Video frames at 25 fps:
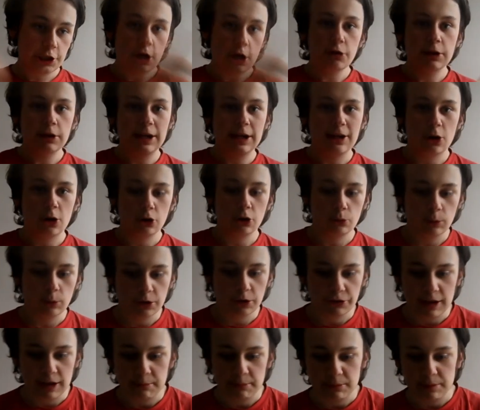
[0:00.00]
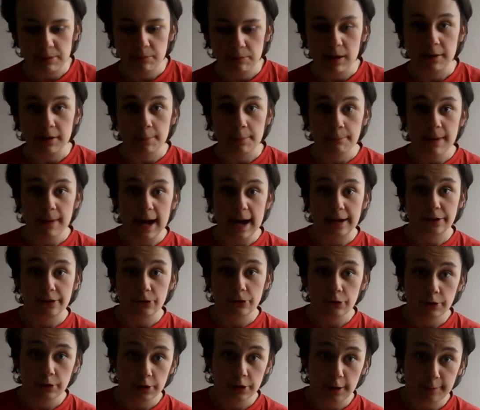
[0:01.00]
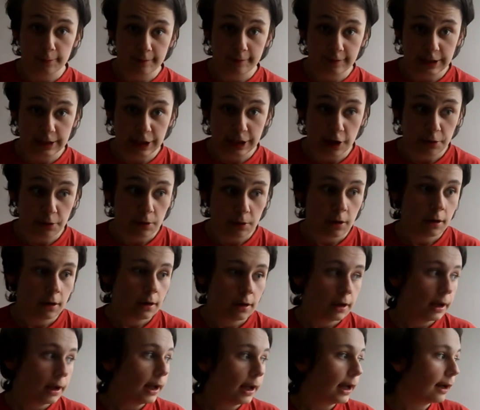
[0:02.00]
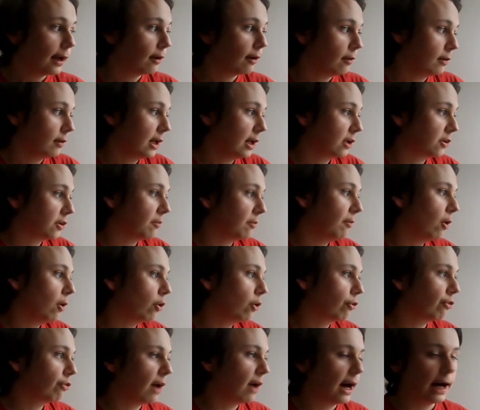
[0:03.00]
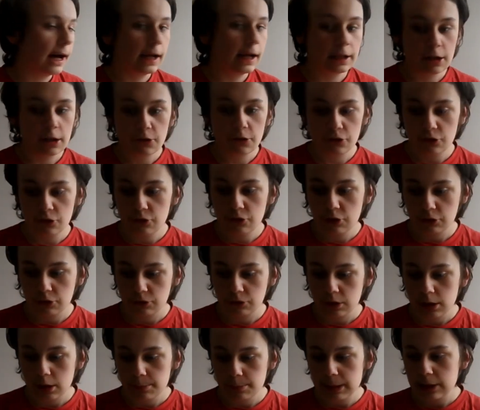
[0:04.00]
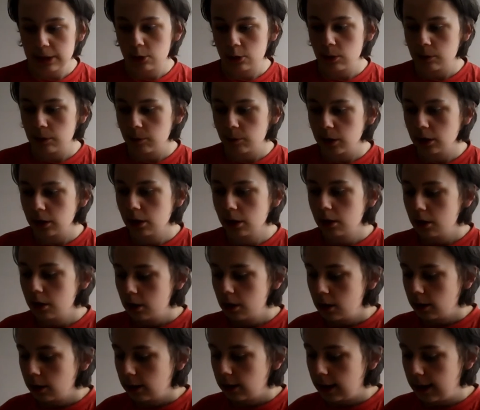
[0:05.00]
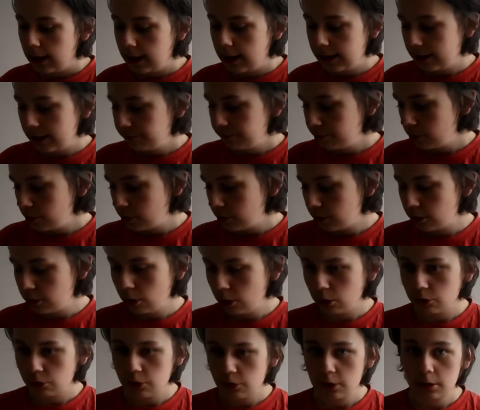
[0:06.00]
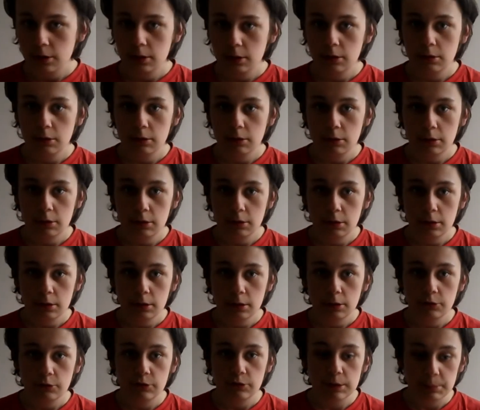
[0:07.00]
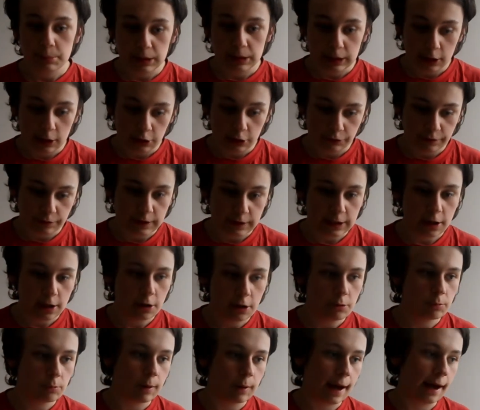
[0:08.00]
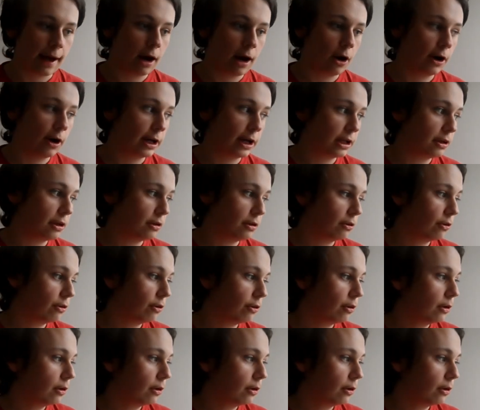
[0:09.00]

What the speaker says: Yo there guys, what is happening? Welcome back to another video here on National Vlogs. This is just going to be a quick one. If you did not see my last video where I